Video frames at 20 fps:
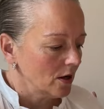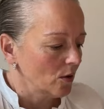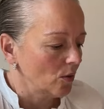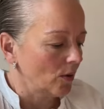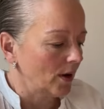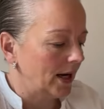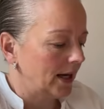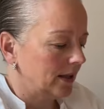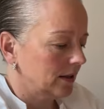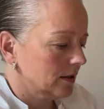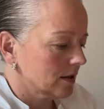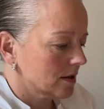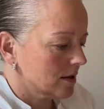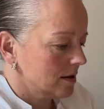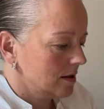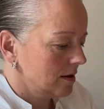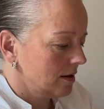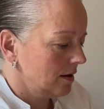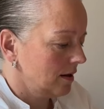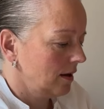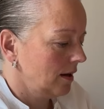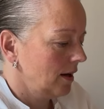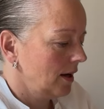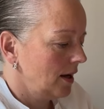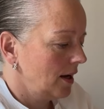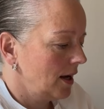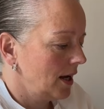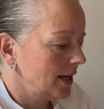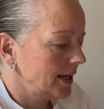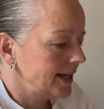What else?
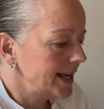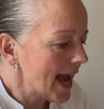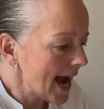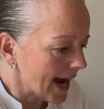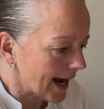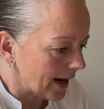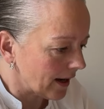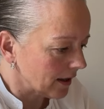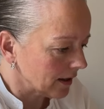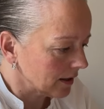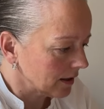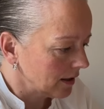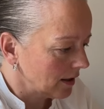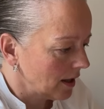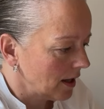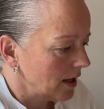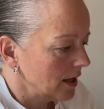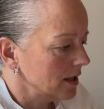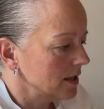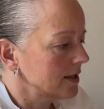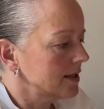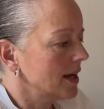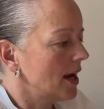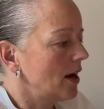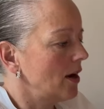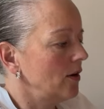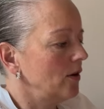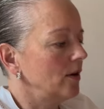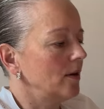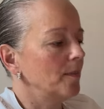Yeah,
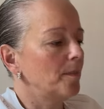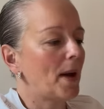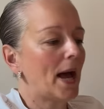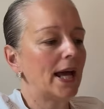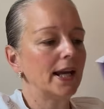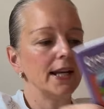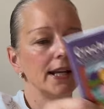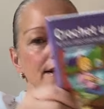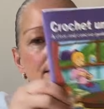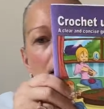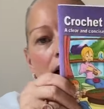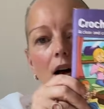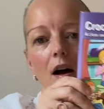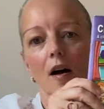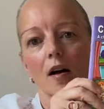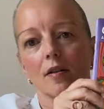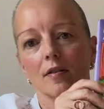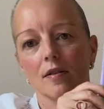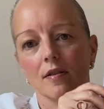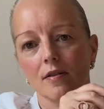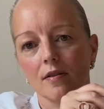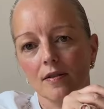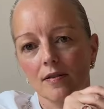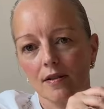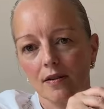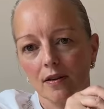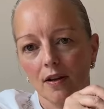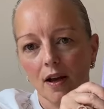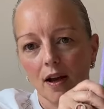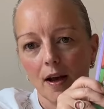so Penny
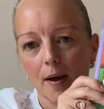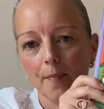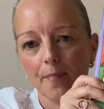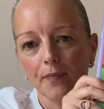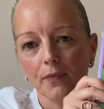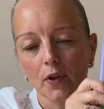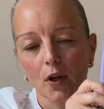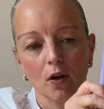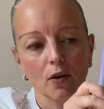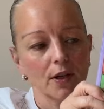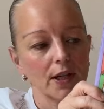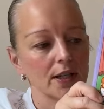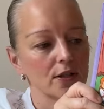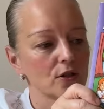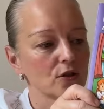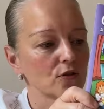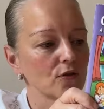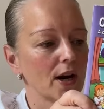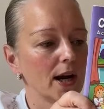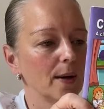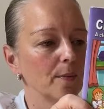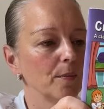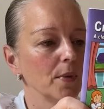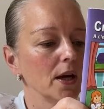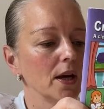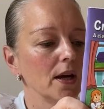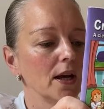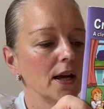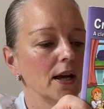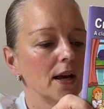Tasks on Instagram
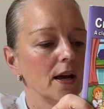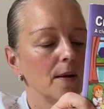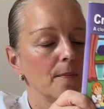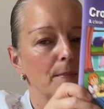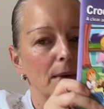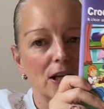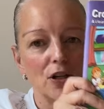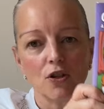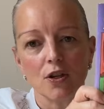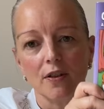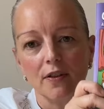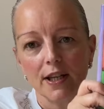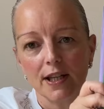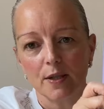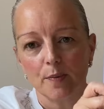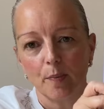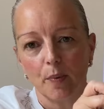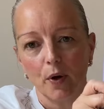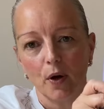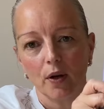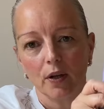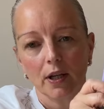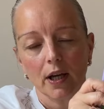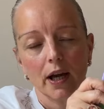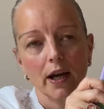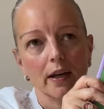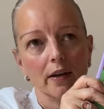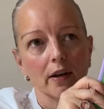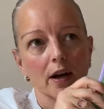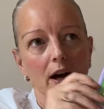mentioned this book,
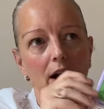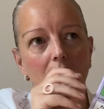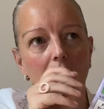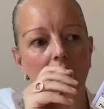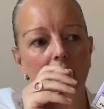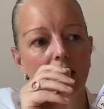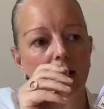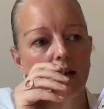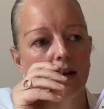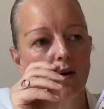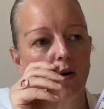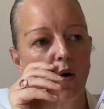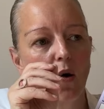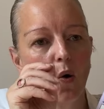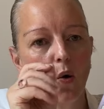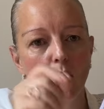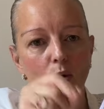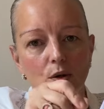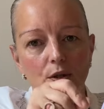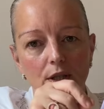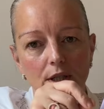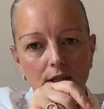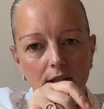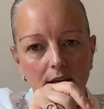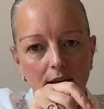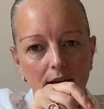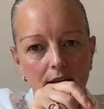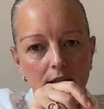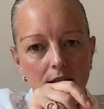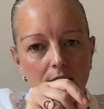and I ordered
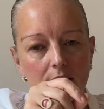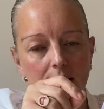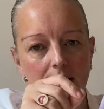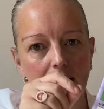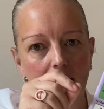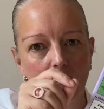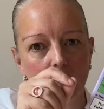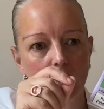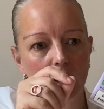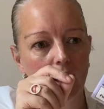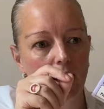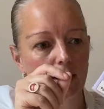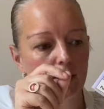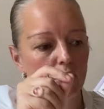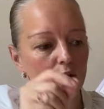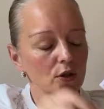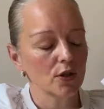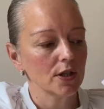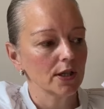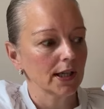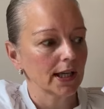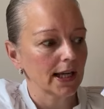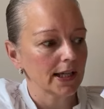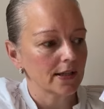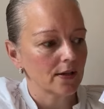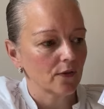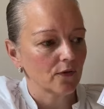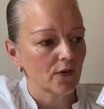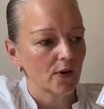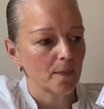it. Now, I couldn't
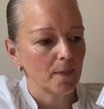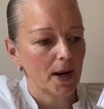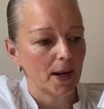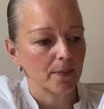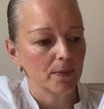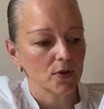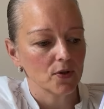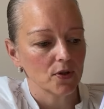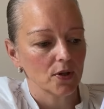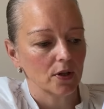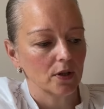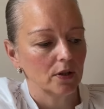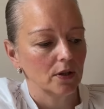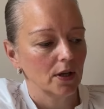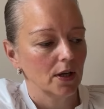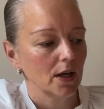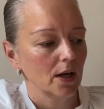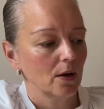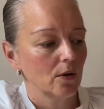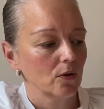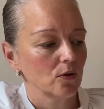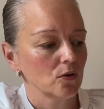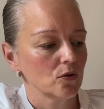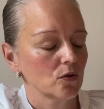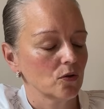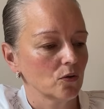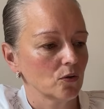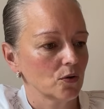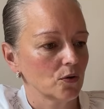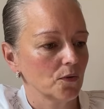get it from Amazon,
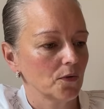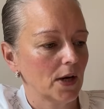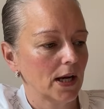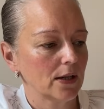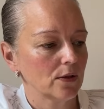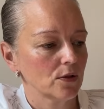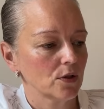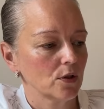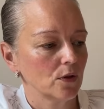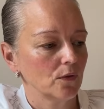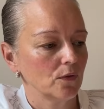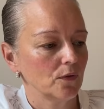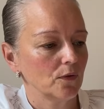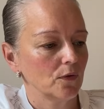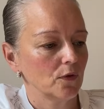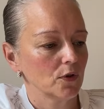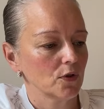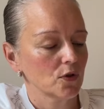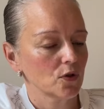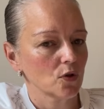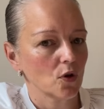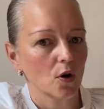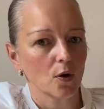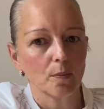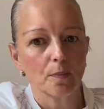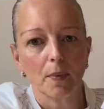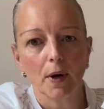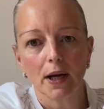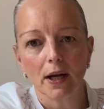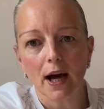sort of out of
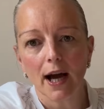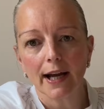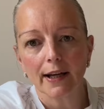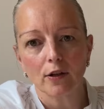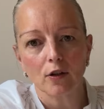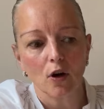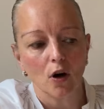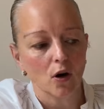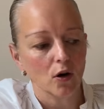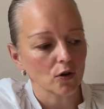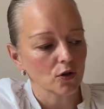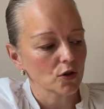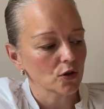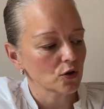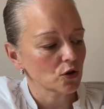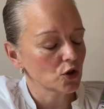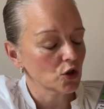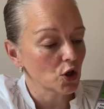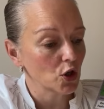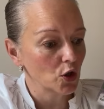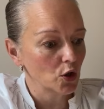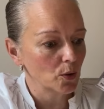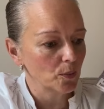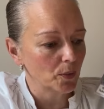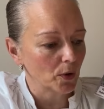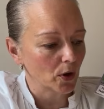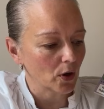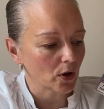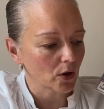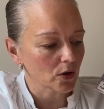stock, but I got 2
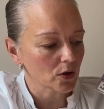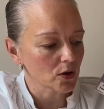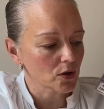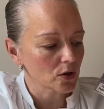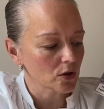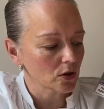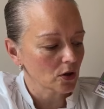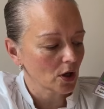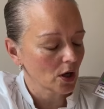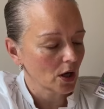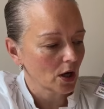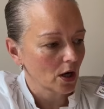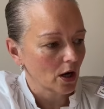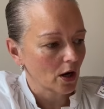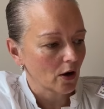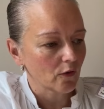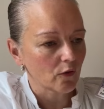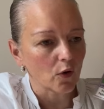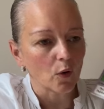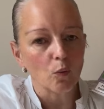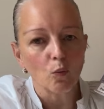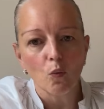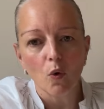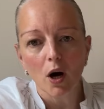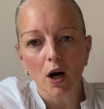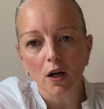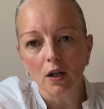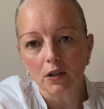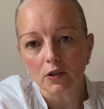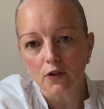books from
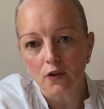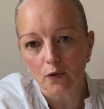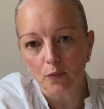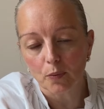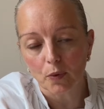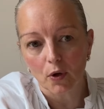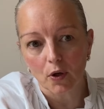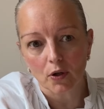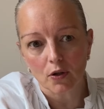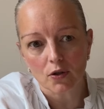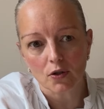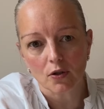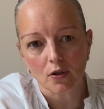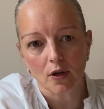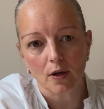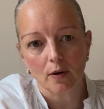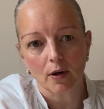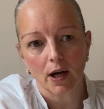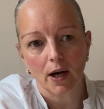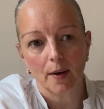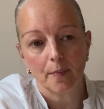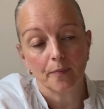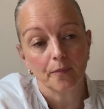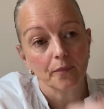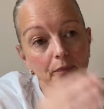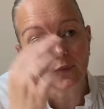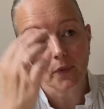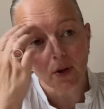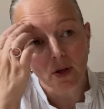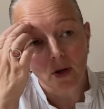World of Books
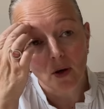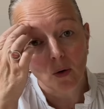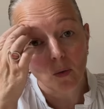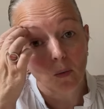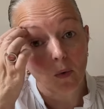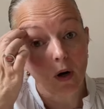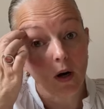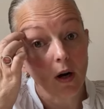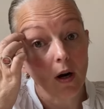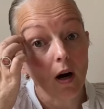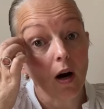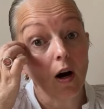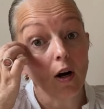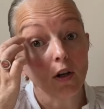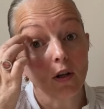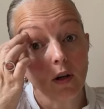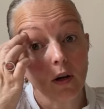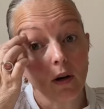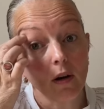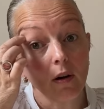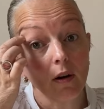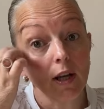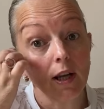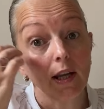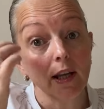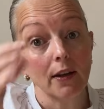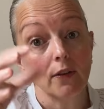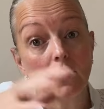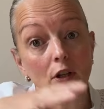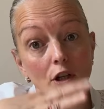in
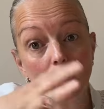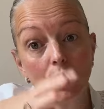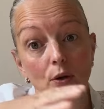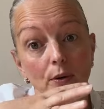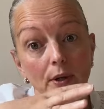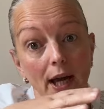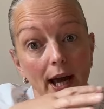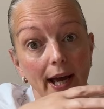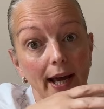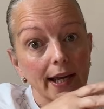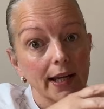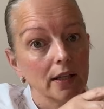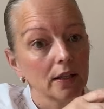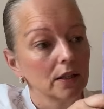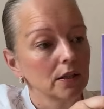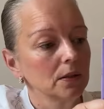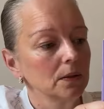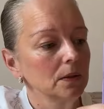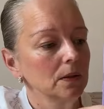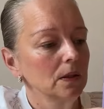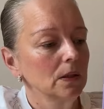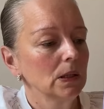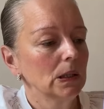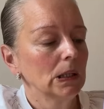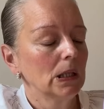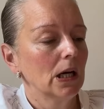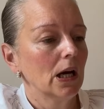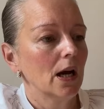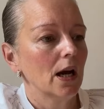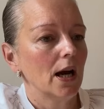the UK,
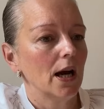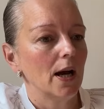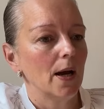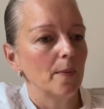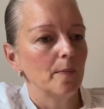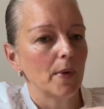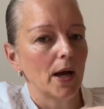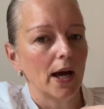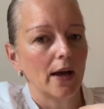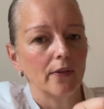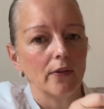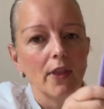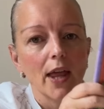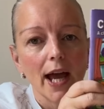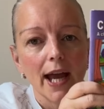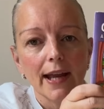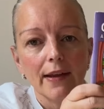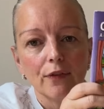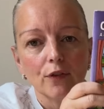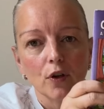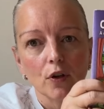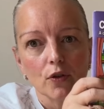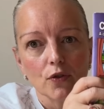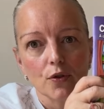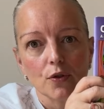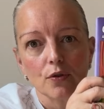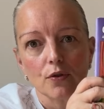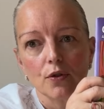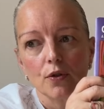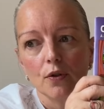and they've got
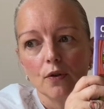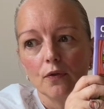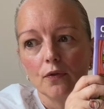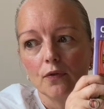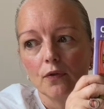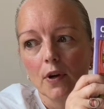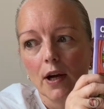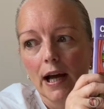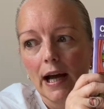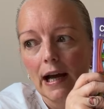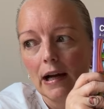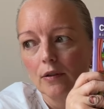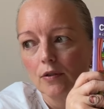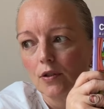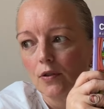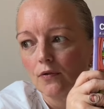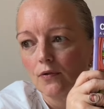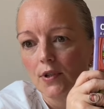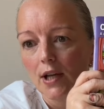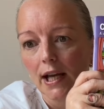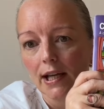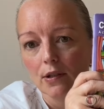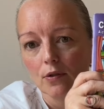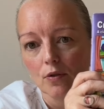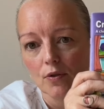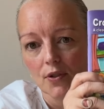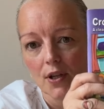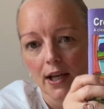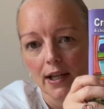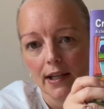sort of out of date
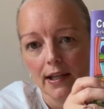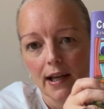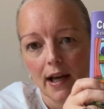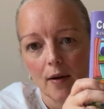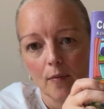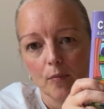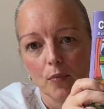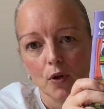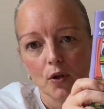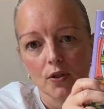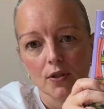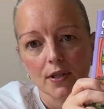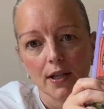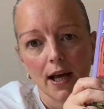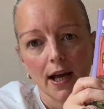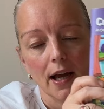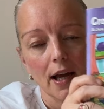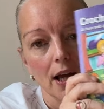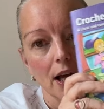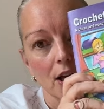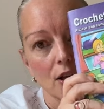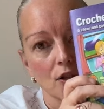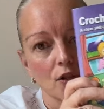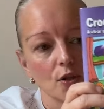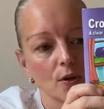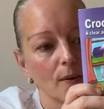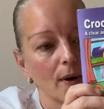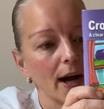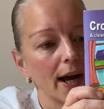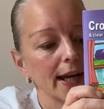or secondhand books there.
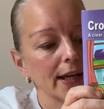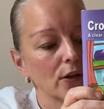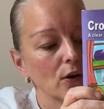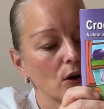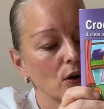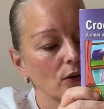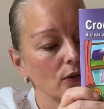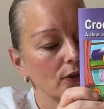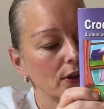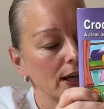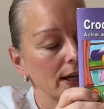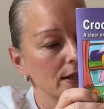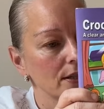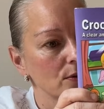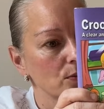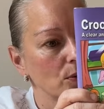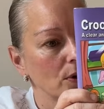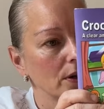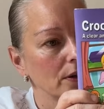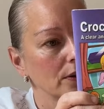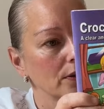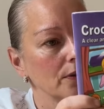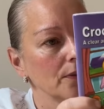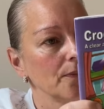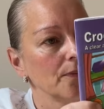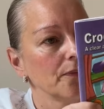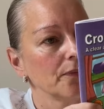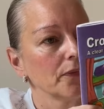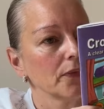So I got this one,